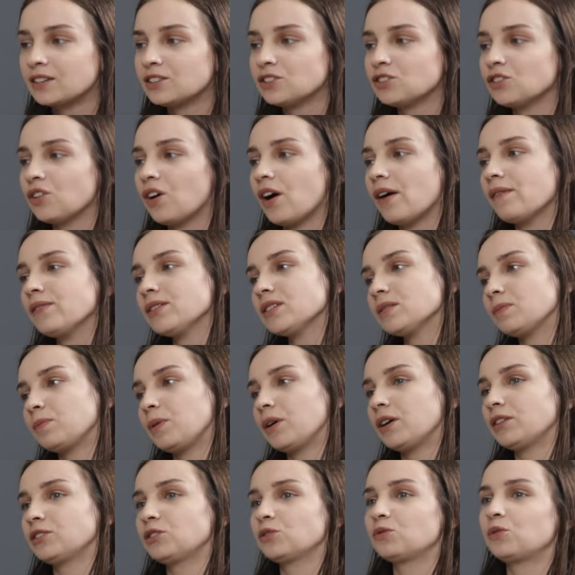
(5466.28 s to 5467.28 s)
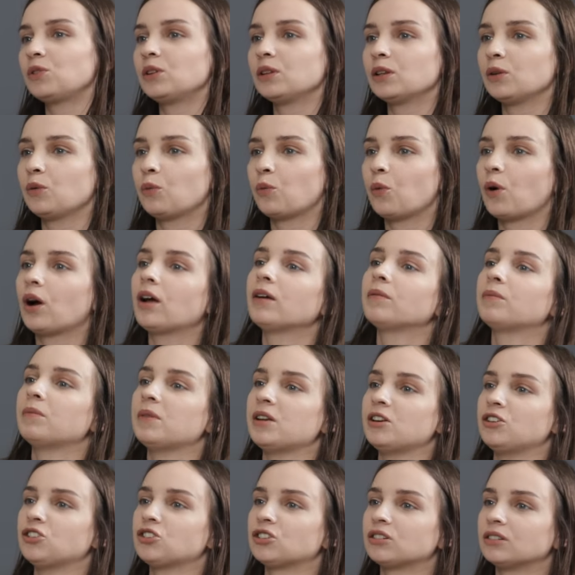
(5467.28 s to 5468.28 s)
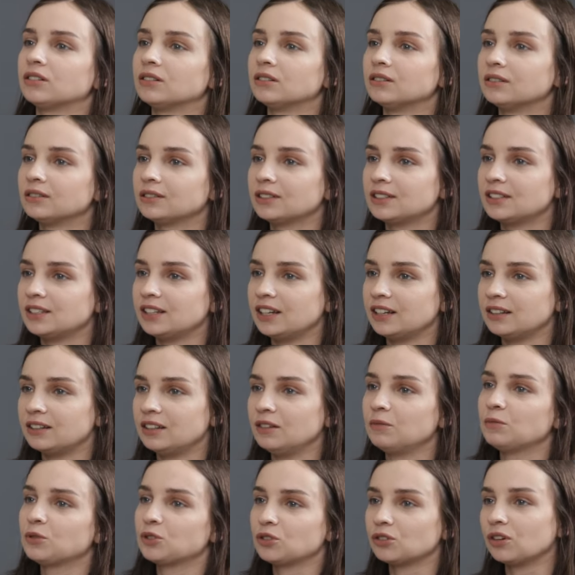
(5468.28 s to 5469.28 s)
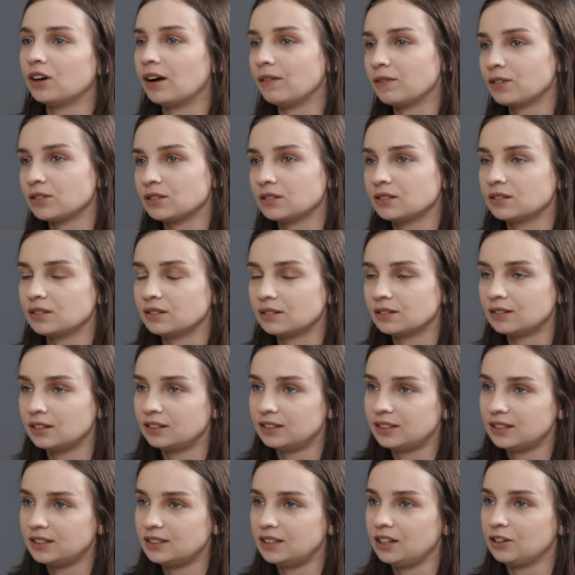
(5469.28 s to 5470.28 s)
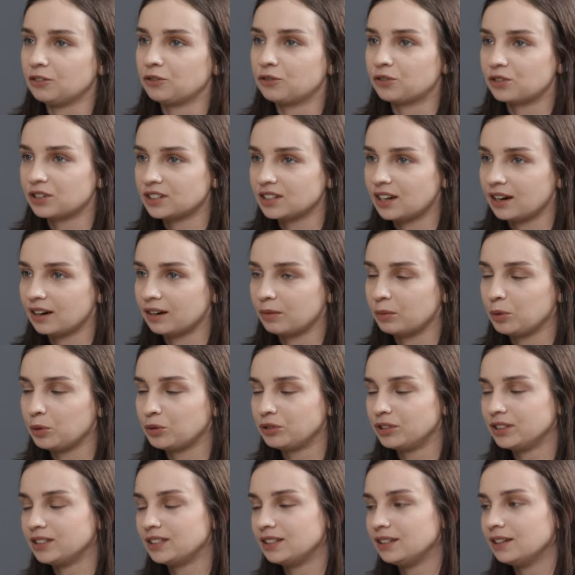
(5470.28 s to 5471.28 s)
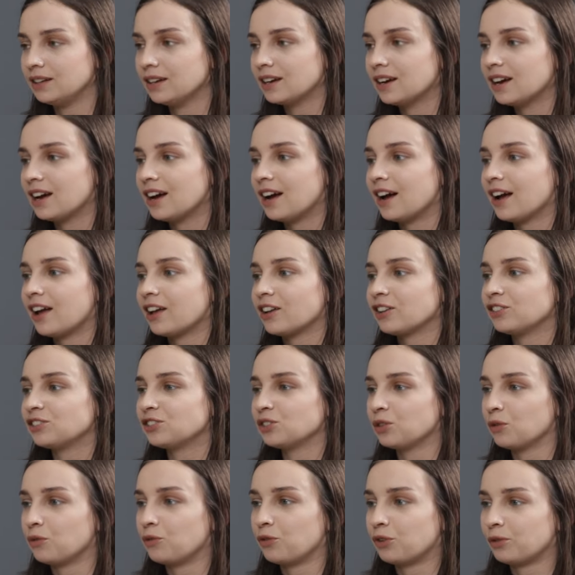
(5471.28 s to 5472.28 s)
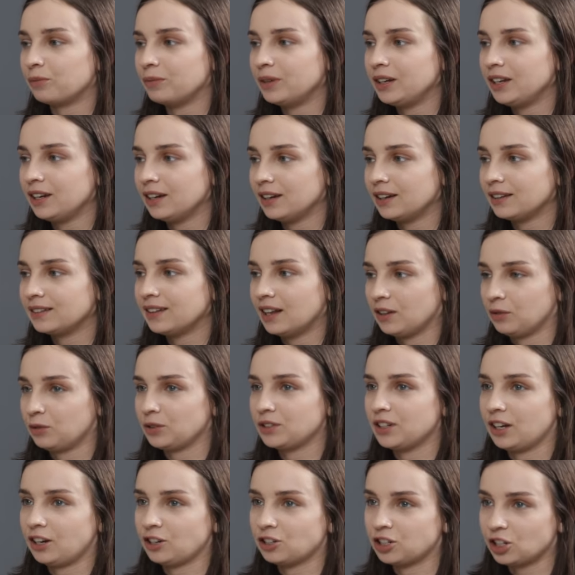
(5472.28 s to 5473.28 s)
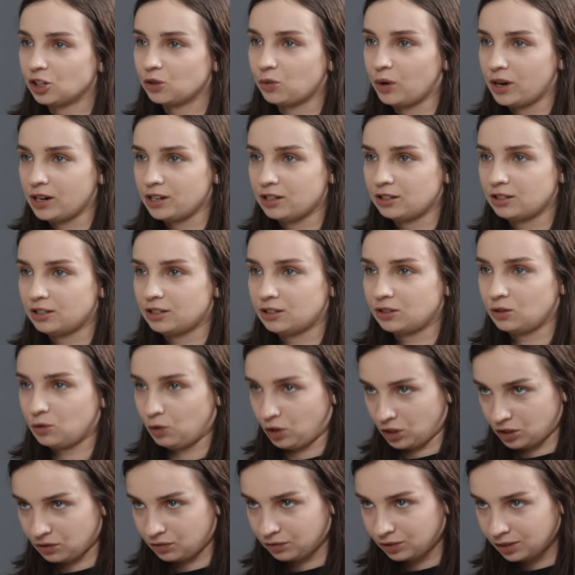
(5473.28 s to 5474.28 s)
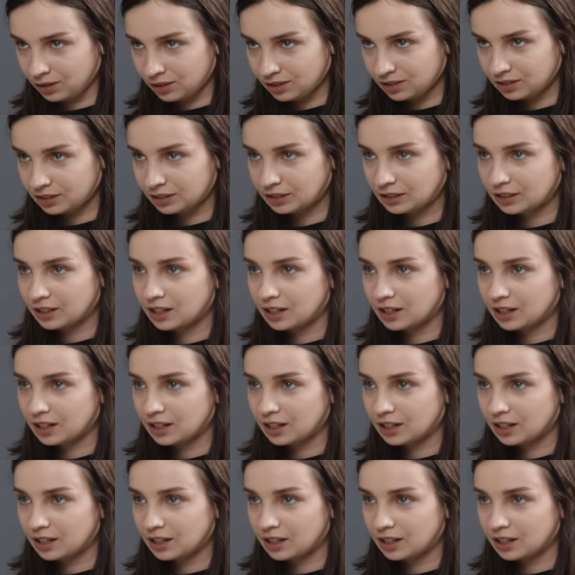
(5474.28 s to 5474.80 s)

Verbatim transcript: So I was a part of only one major CA team. So I was the DCA for Zagreb UDC. So for me, that was actually quite stressful